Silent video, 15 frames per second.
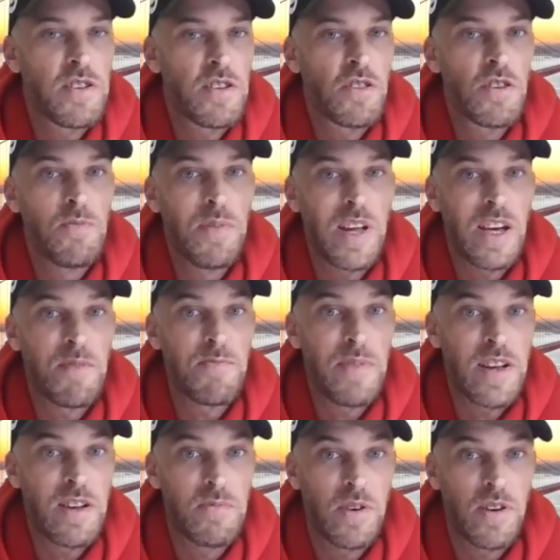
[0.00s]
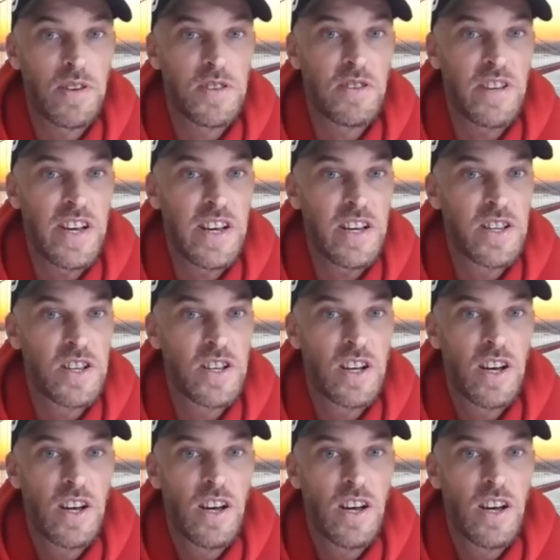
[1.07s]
They're going to blame menopause or age.